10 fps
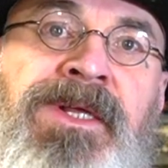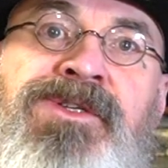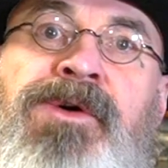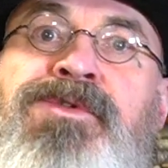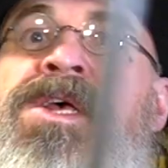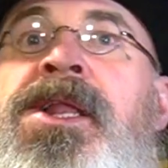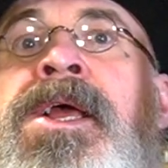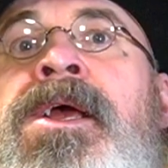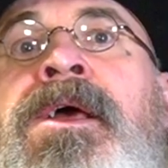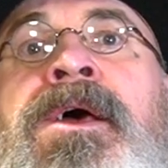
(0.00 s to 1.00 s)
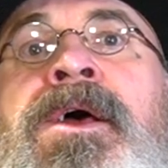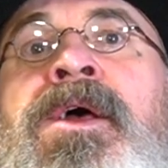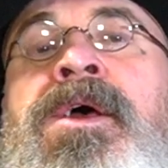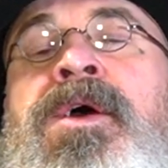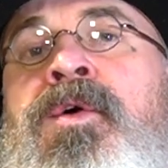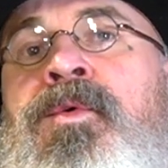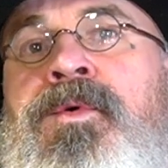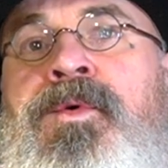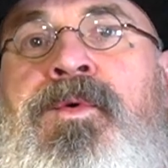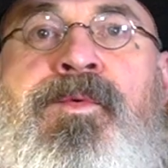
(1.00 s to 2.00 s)
So sitting
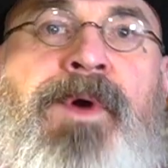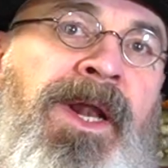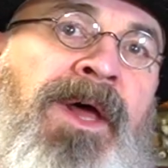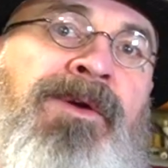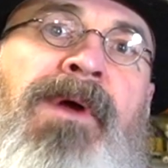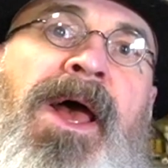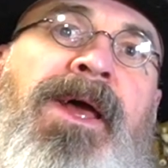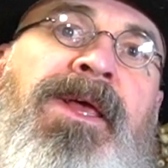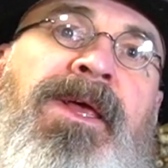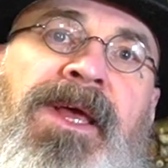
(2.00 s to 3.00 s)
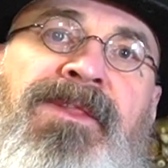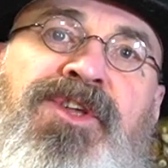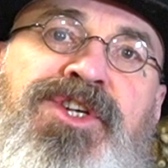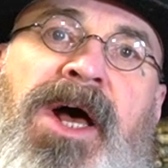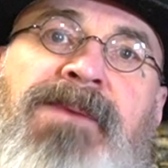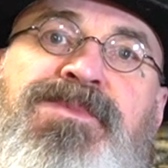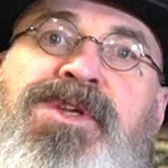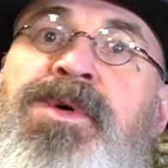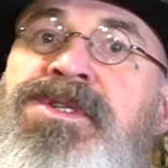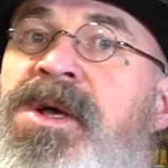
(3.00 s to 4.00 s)
right on a rack in the shop, so
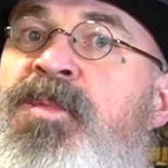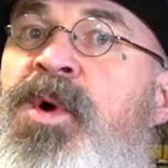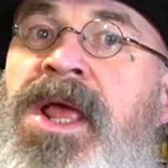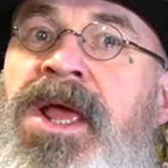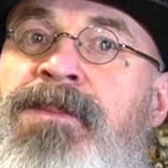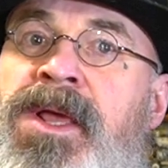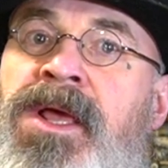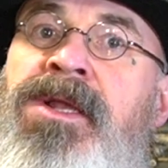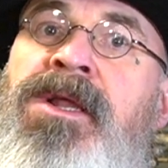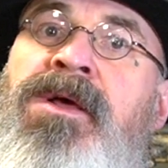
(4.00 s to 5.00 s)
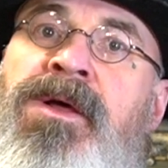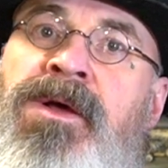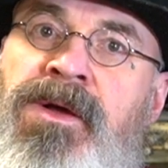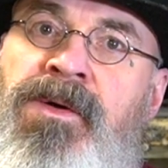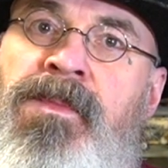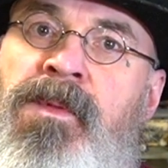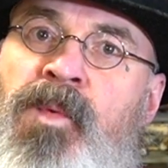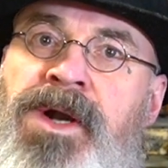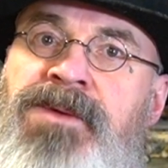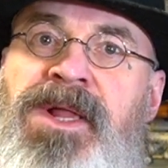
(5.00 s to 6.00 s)
when someone came in,
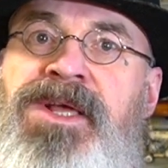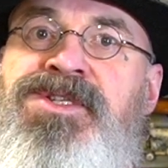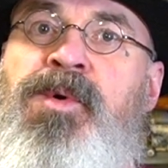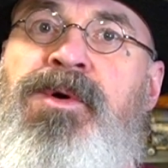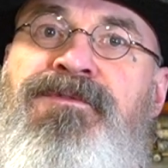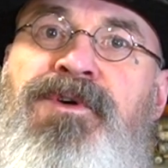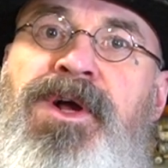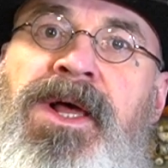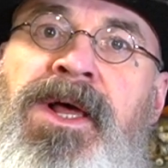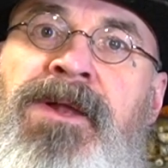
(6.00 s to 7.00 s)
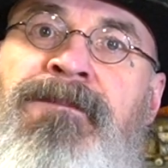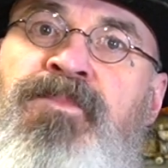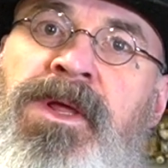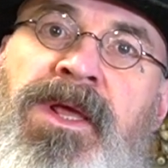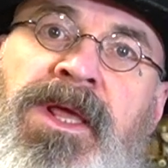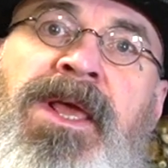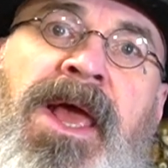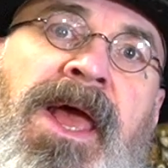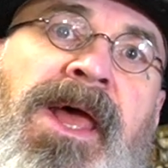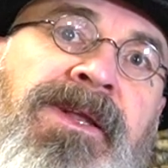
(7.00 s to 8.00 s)
wanted to place an order for a gun, he
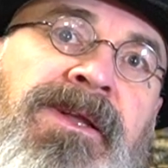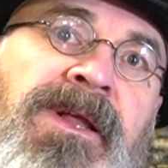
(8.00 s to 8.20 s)
had